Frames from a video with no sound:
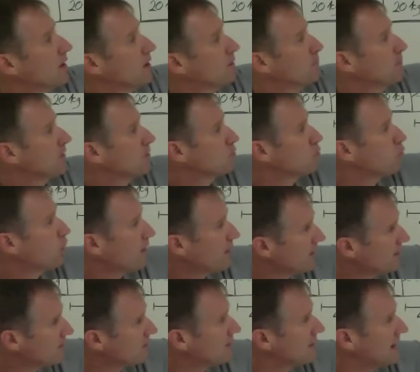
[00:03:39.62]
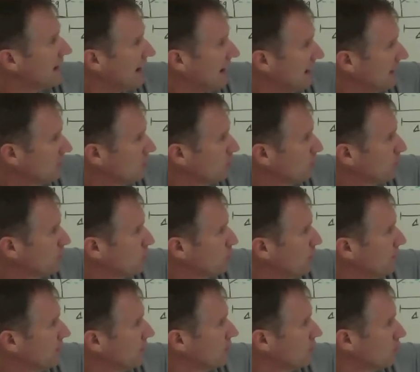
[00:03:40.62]
Because what is the angle
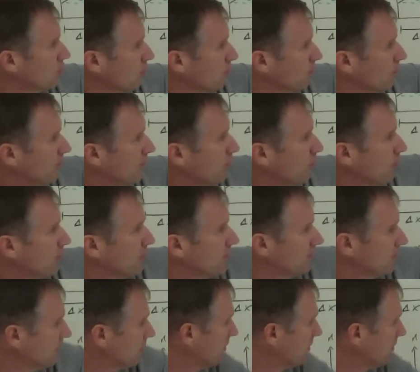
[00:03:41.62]
between the normal force and the